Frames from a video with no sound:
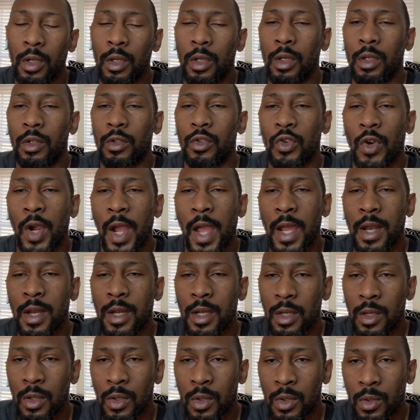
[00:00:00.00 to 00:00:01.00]
try it in
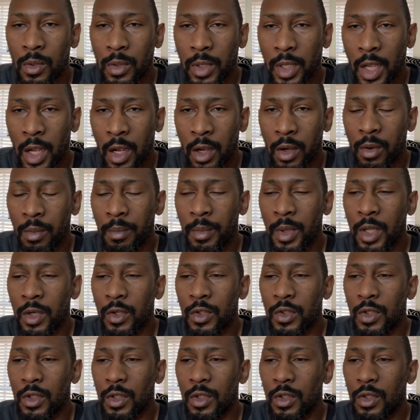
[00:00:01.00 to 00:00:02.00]
little
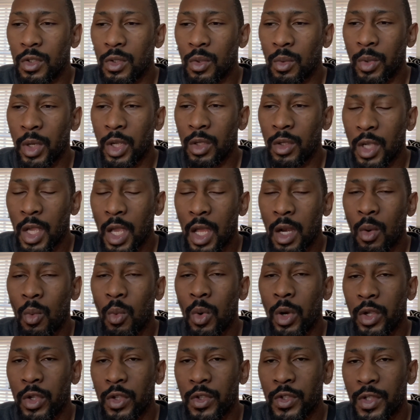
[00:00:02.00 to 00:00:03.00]
increments to where you kind of
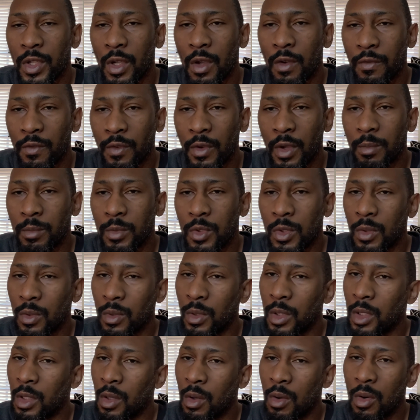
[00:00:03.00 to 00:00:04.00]
work yourself up to
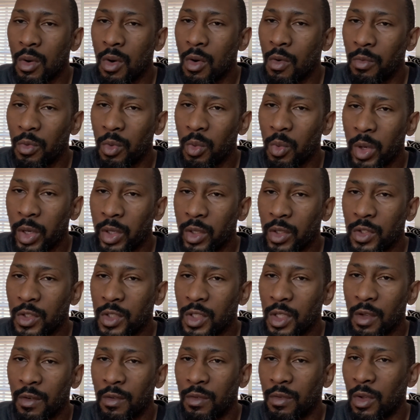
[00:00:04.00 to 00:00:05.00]
it. Don't overwork
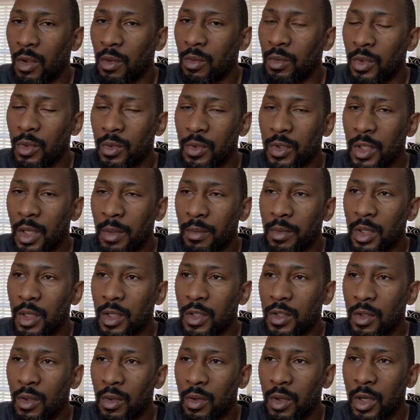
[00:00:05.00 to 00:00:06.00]
yourself. Don't do something
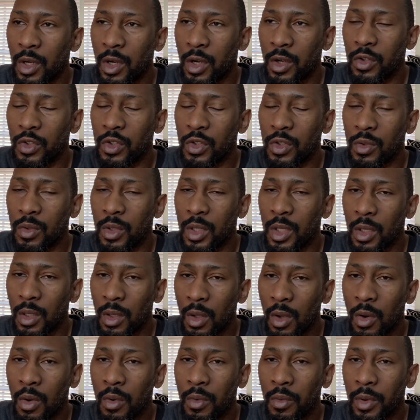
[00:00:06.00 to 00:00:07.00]
that's going to hurt you in the
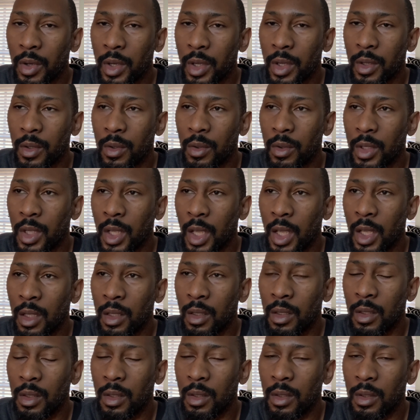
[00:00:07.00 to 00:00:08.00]
long run, okay?
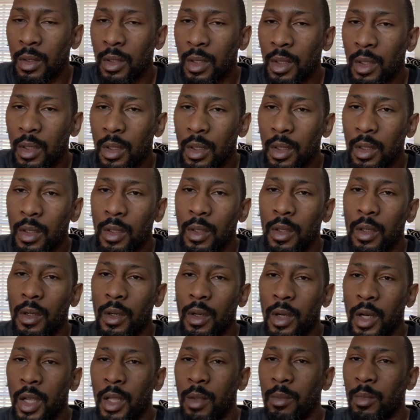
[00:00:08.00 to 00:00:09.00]
All
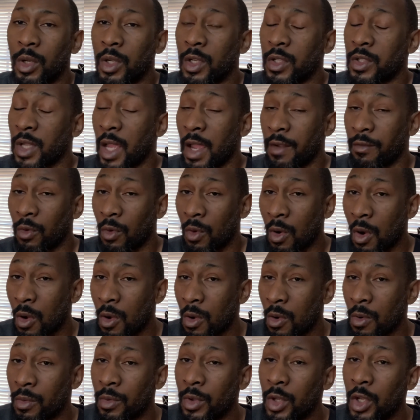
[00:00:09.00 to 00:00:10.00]
right? Because after
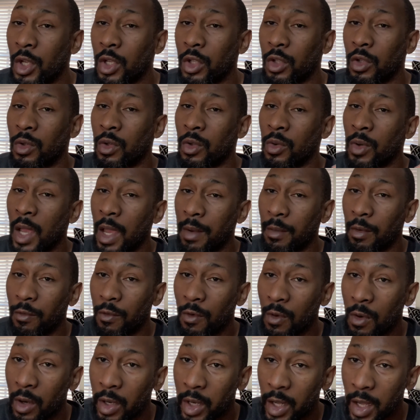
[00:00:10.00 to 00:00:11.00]
all, you do have a
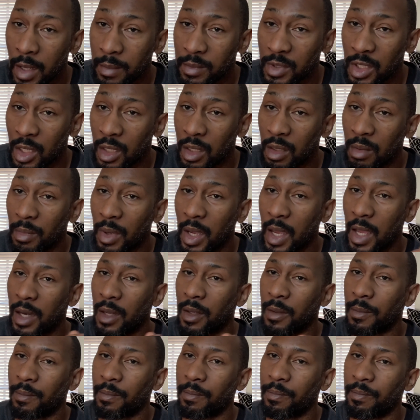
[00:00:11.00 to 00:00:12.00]
foreign object in your body.
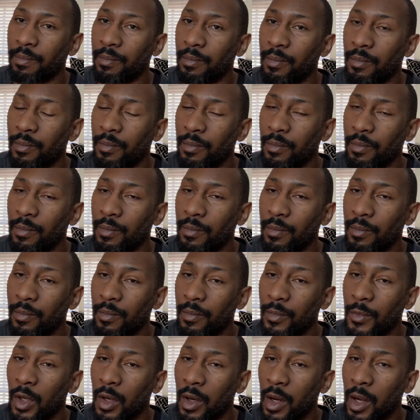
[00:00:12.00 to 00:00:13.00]

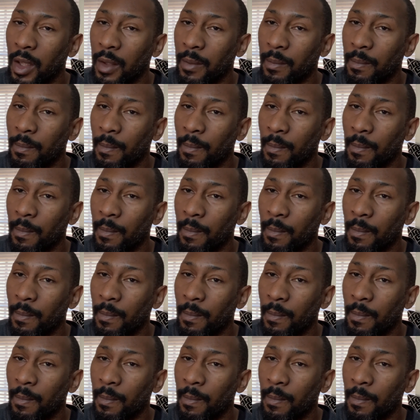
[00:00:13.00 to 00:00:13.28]
All right?